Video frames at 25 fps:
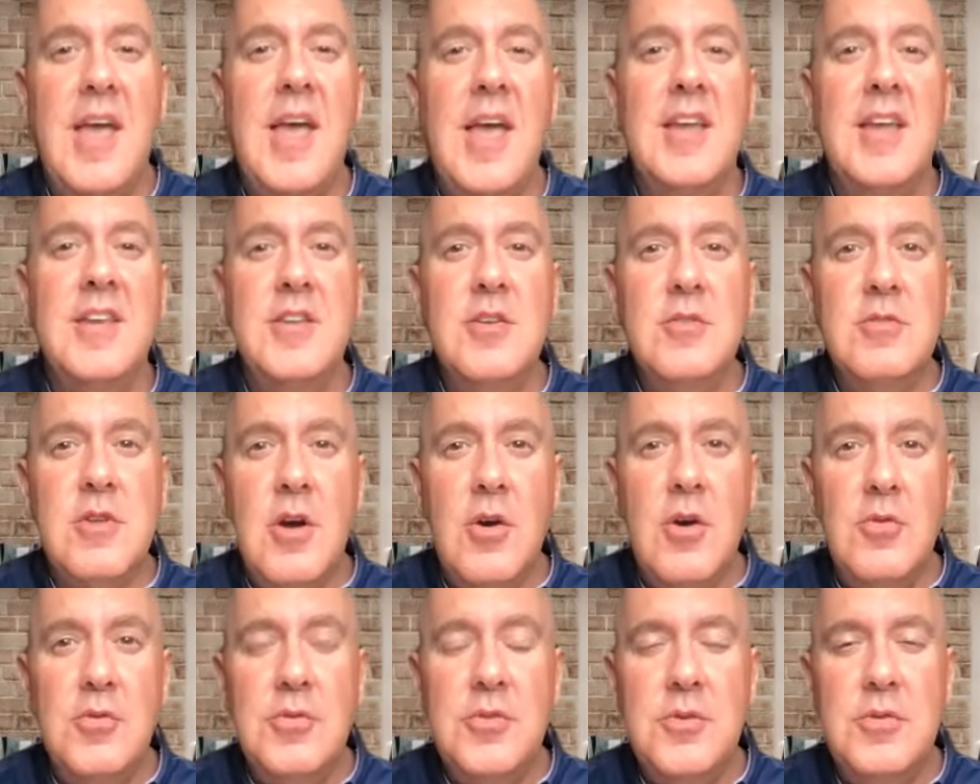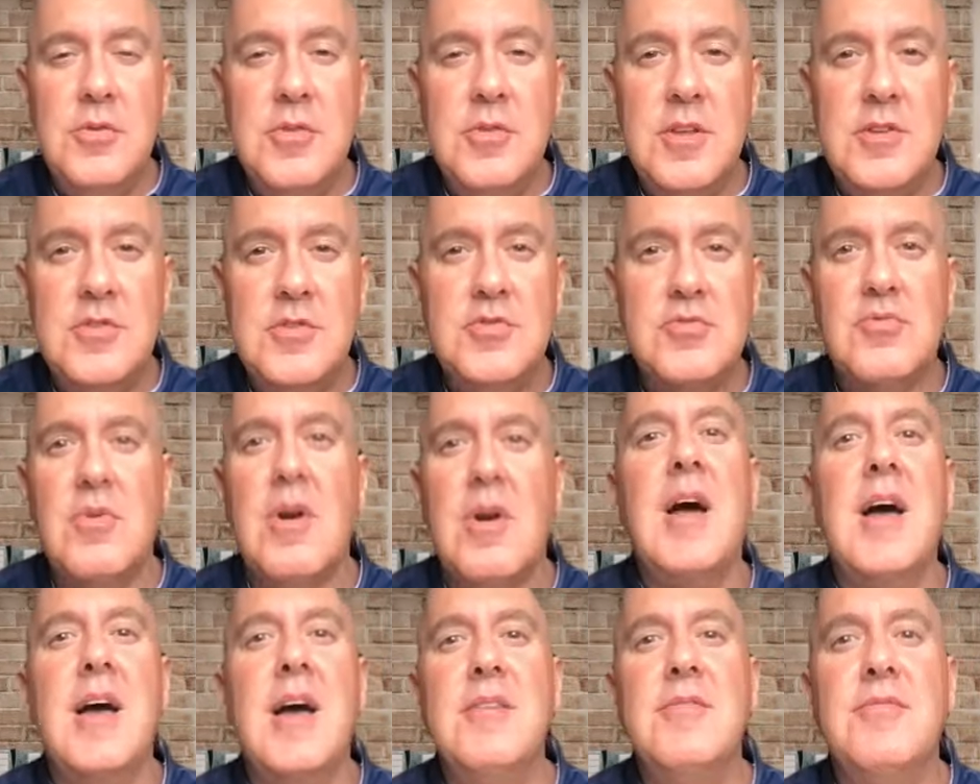and you go through the
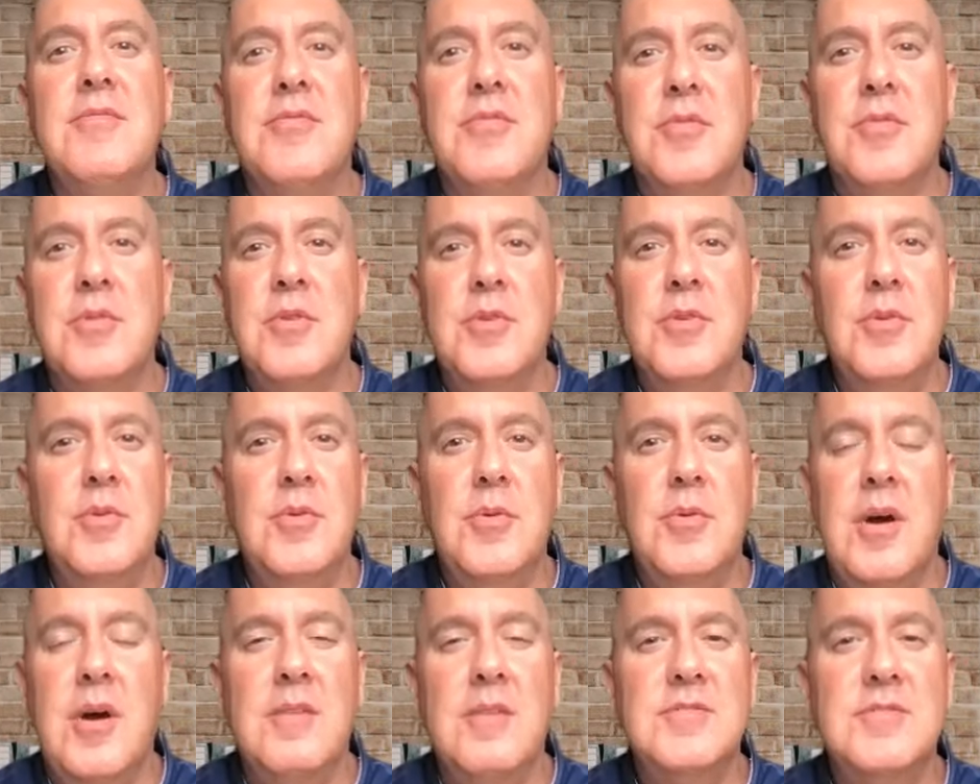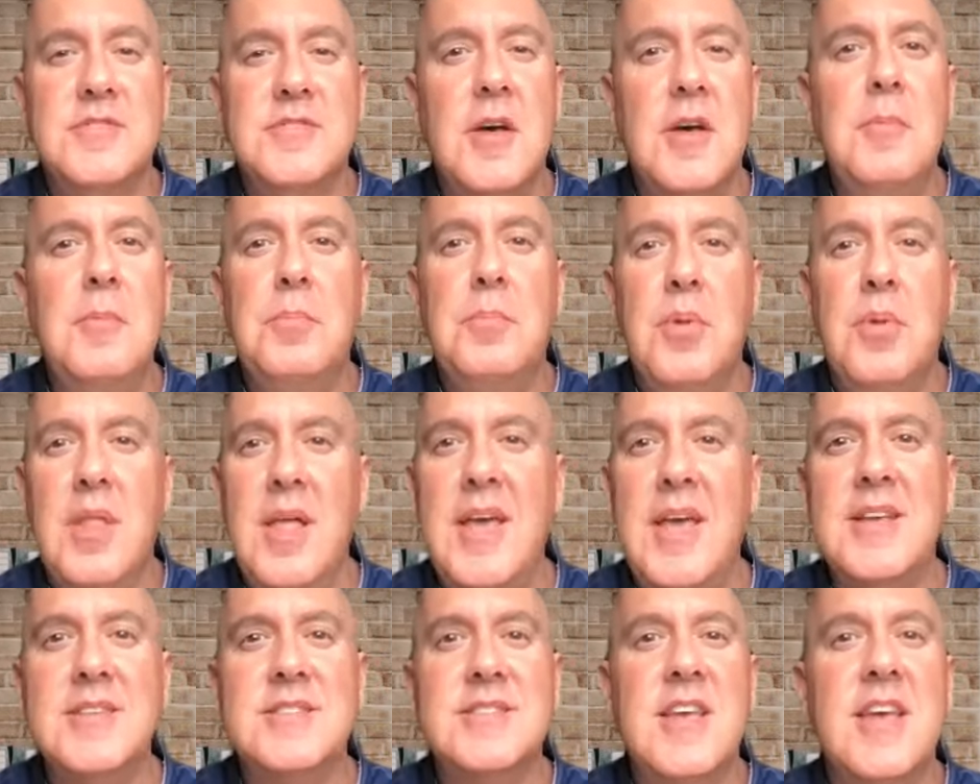drive-through of some
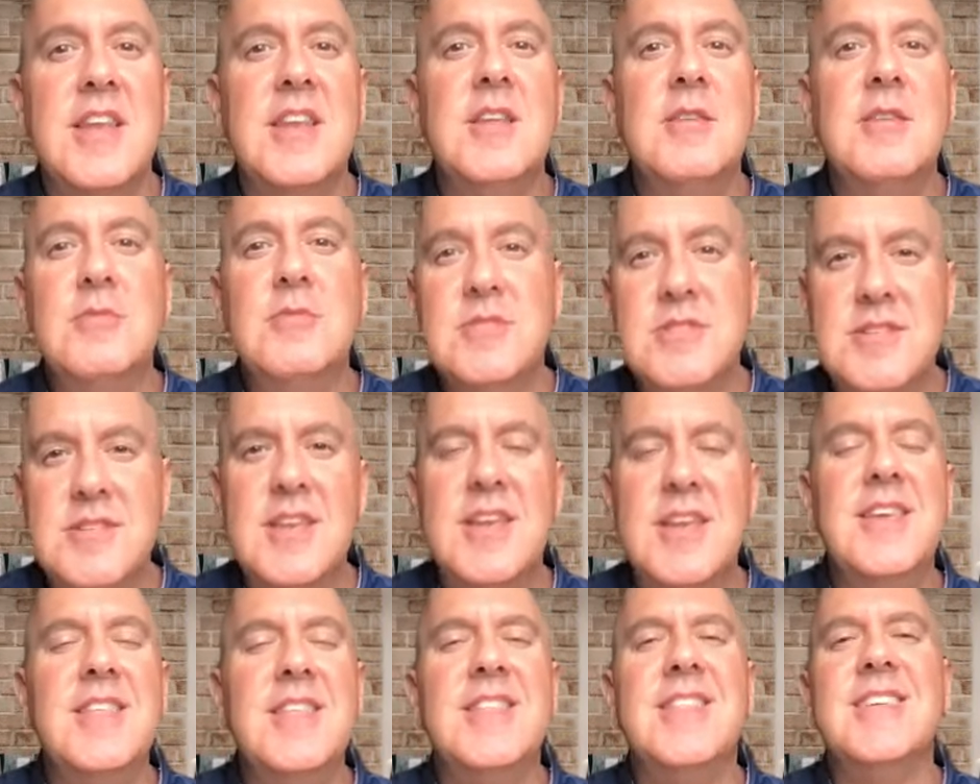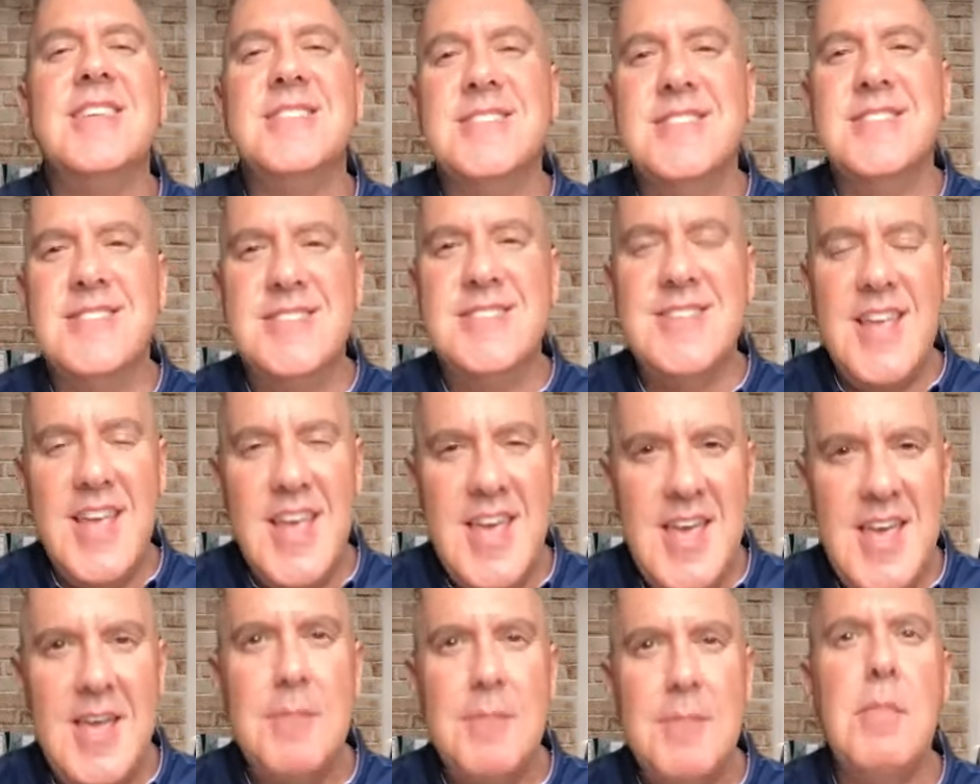place and you see the
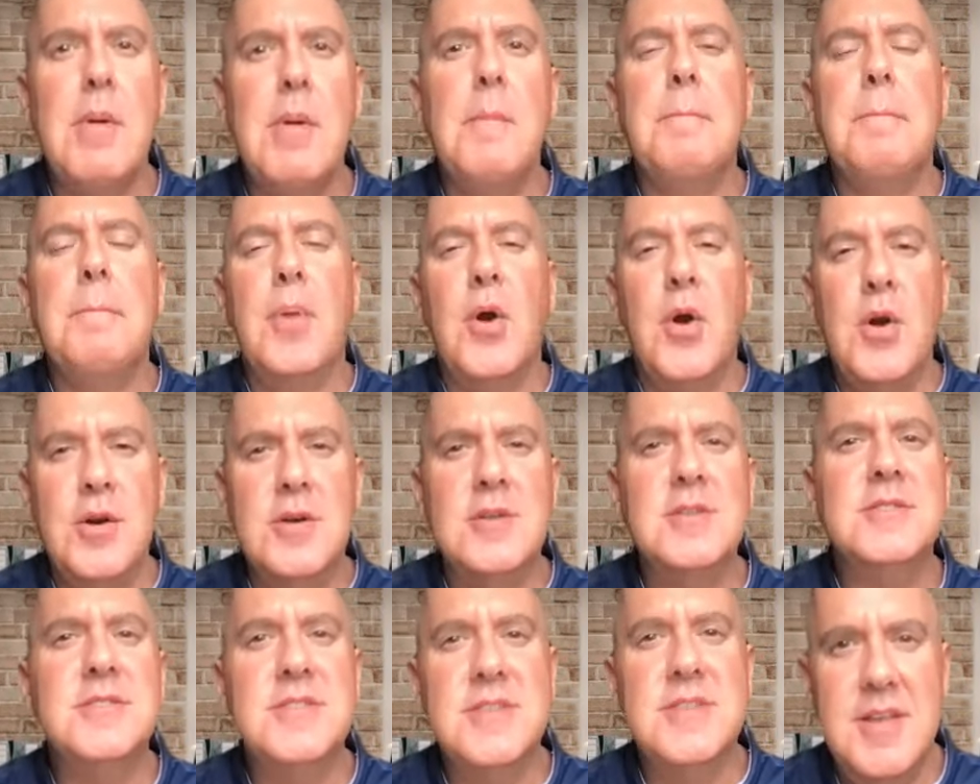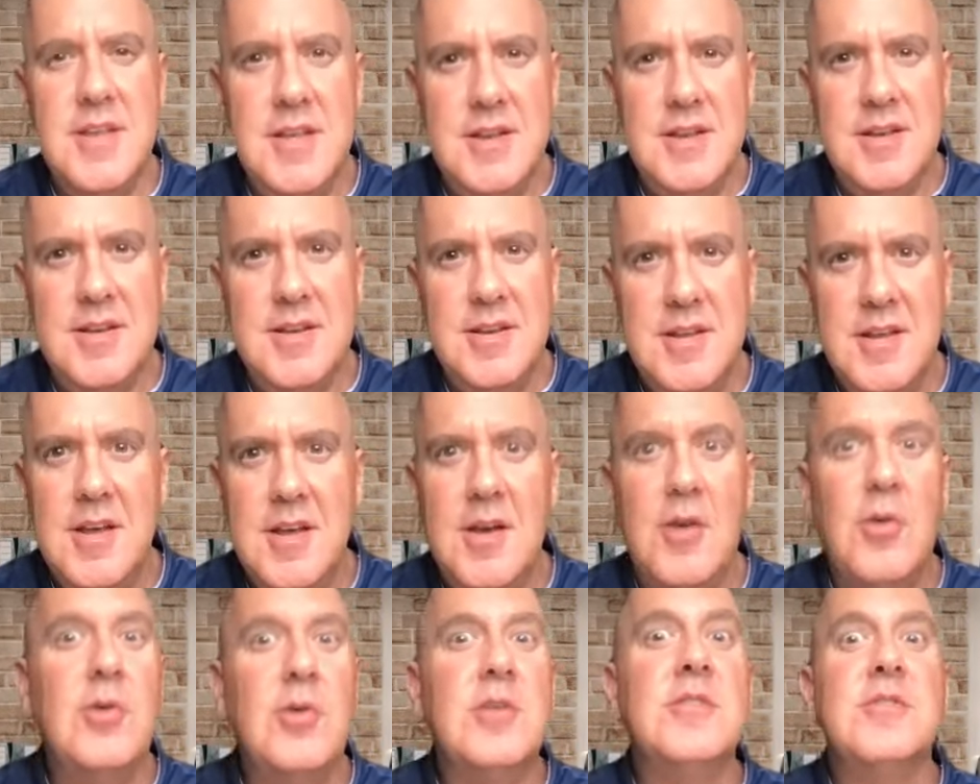same person
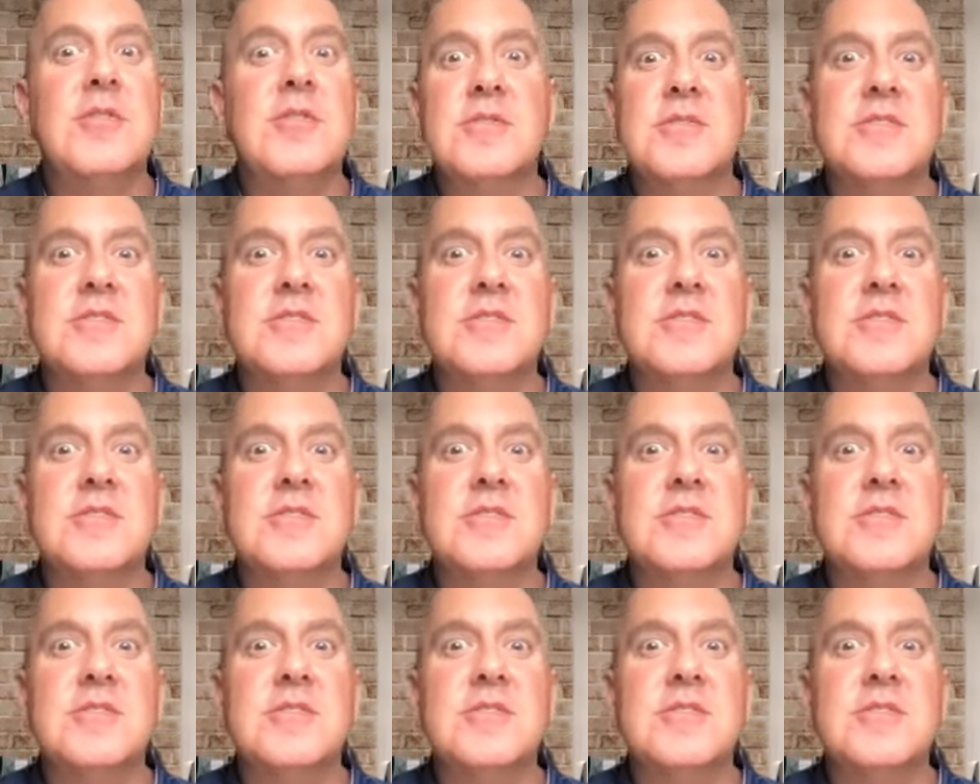or